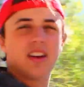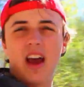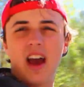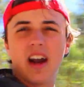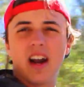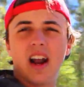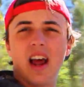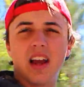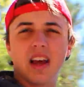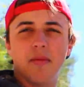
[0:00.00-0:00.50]

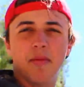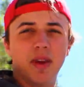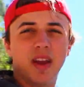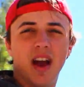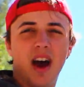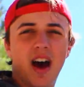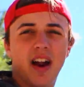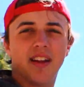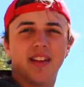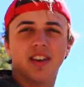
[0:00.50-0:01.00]
Kind of like a
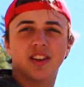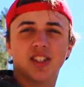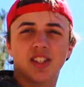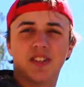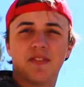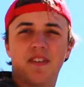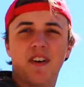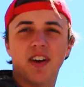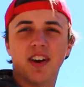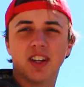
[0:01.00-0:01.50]
Miata, it's
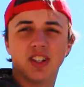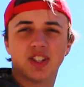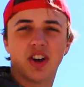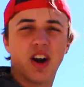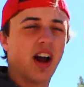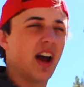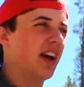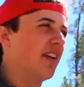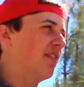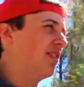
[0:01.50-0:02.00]
just fun to
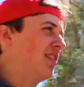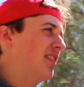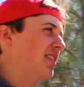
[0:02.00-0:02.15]
drive.